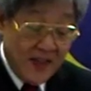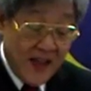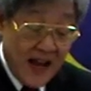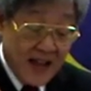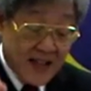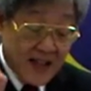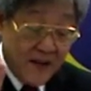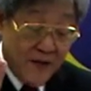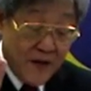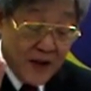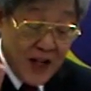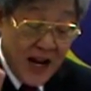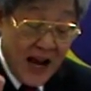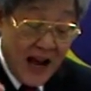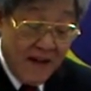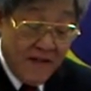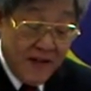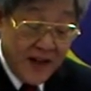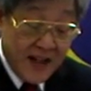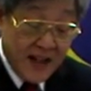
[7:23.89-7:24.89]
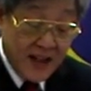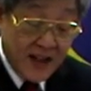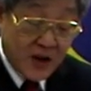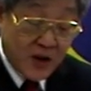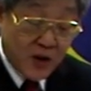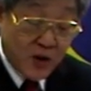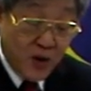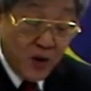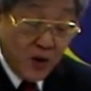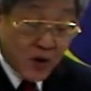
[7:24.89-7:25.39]
there is sufficient evidence
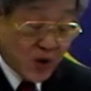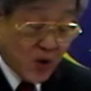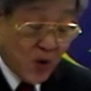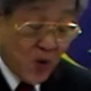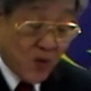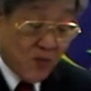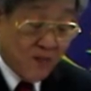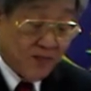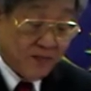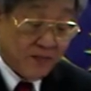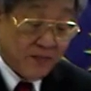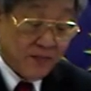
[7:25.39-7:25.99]
to do so.